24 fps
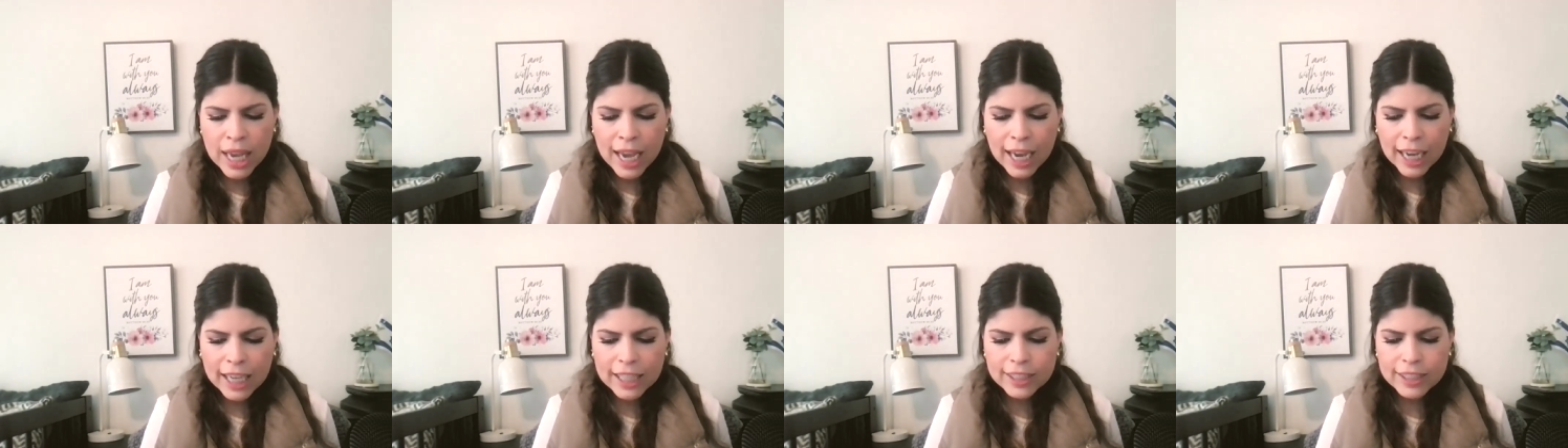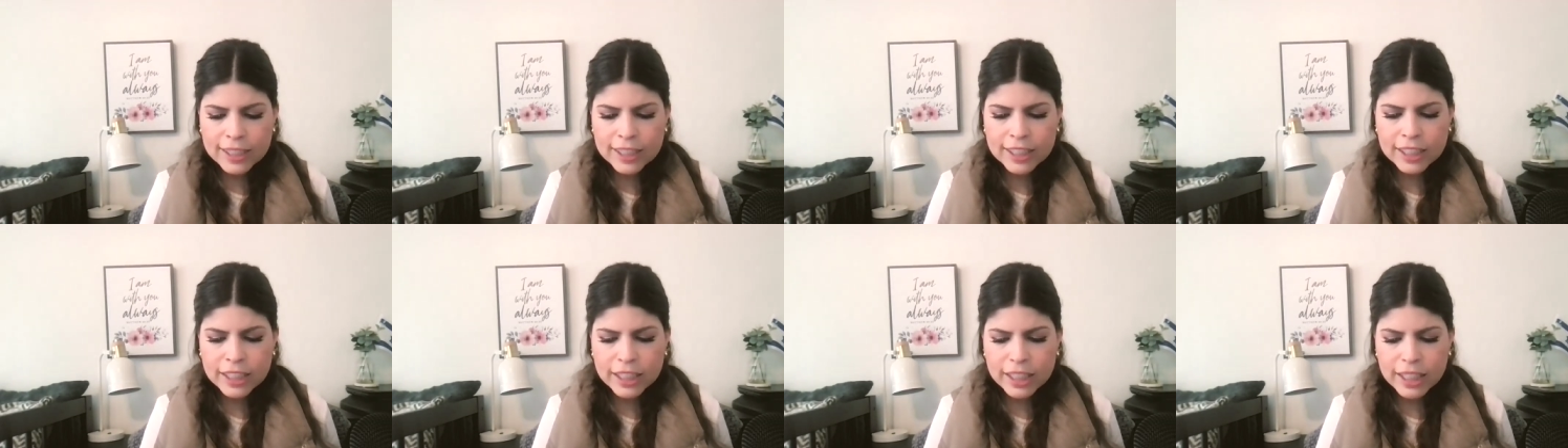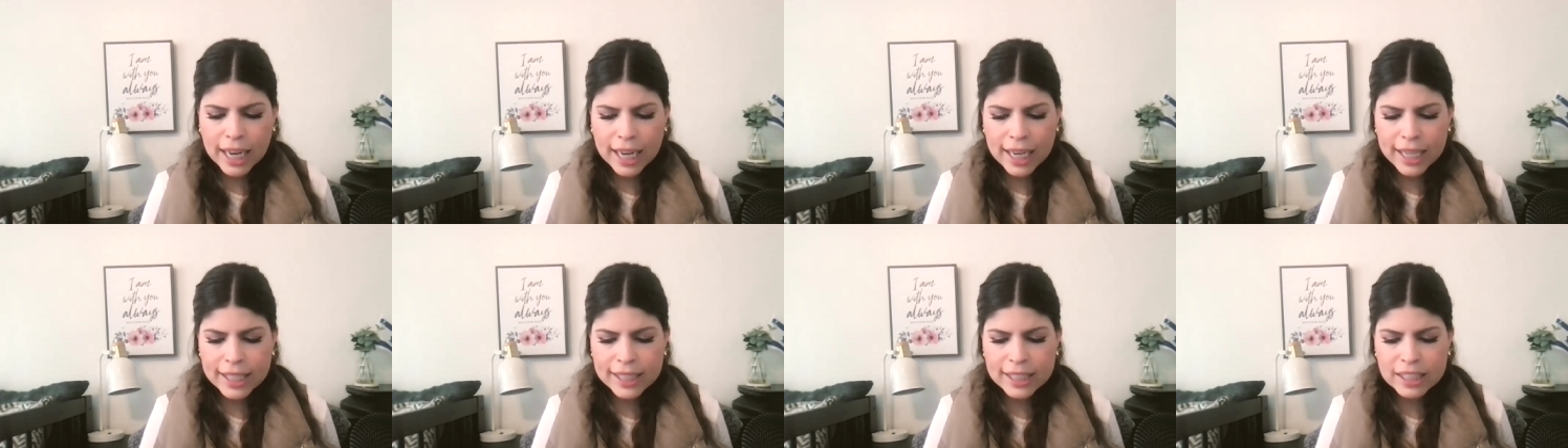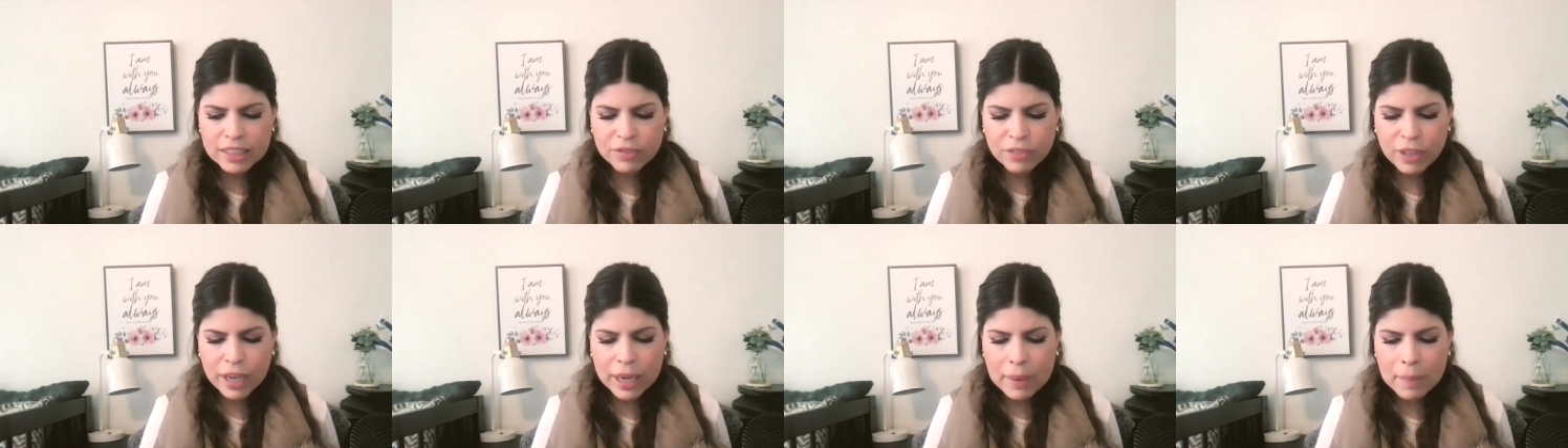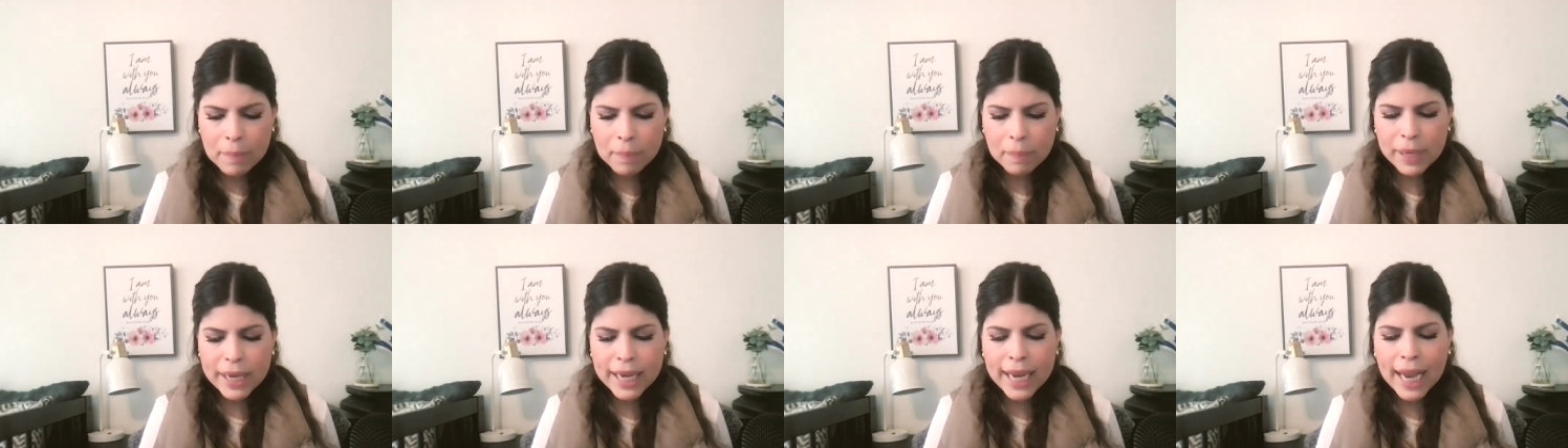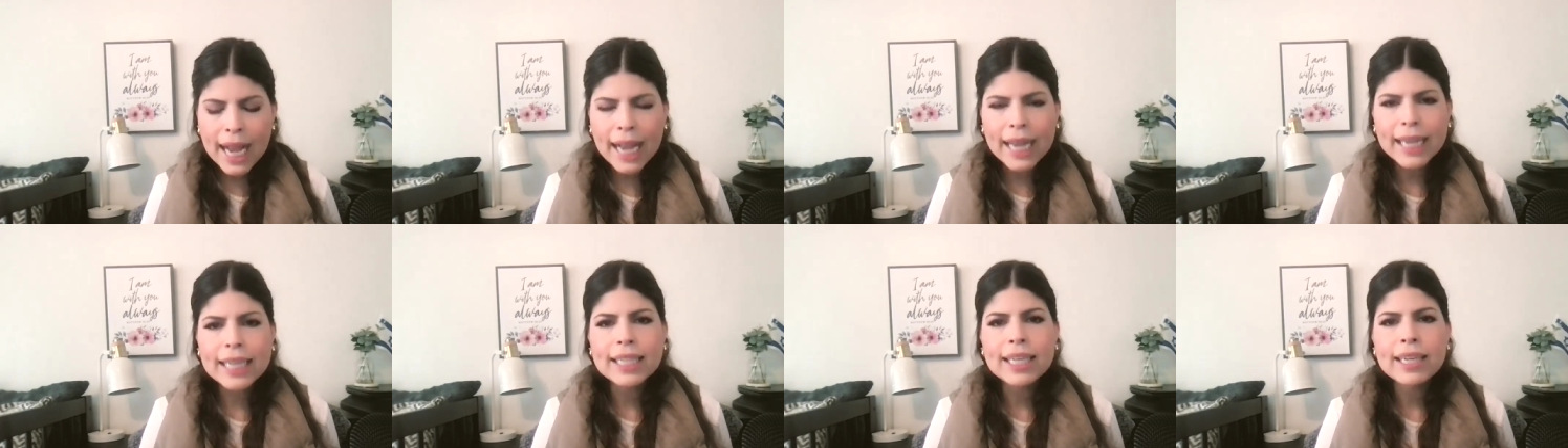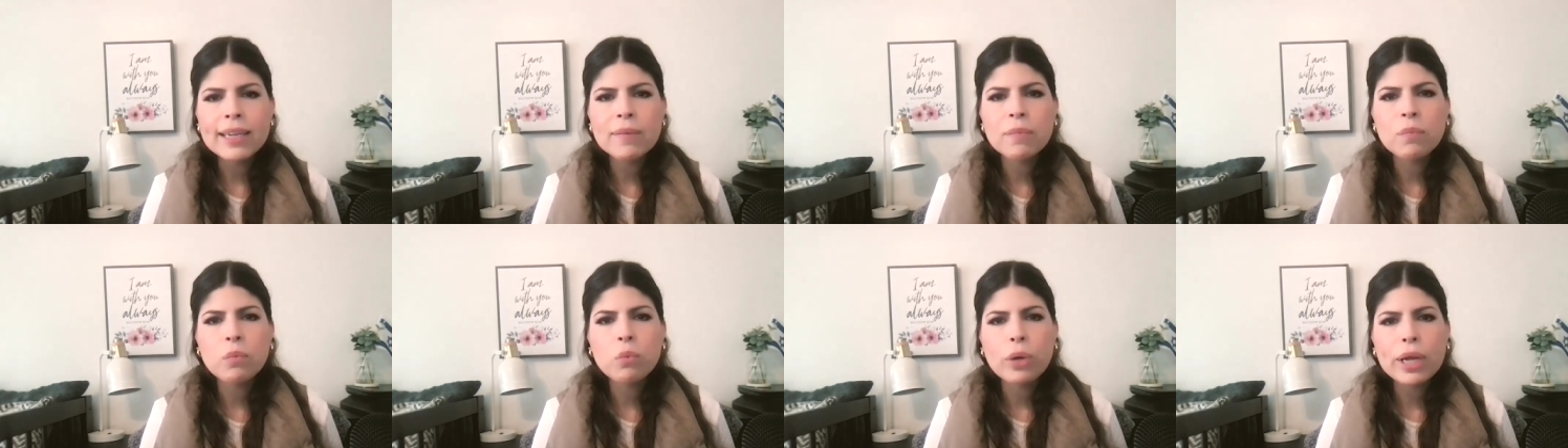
and stood at his feet behind him,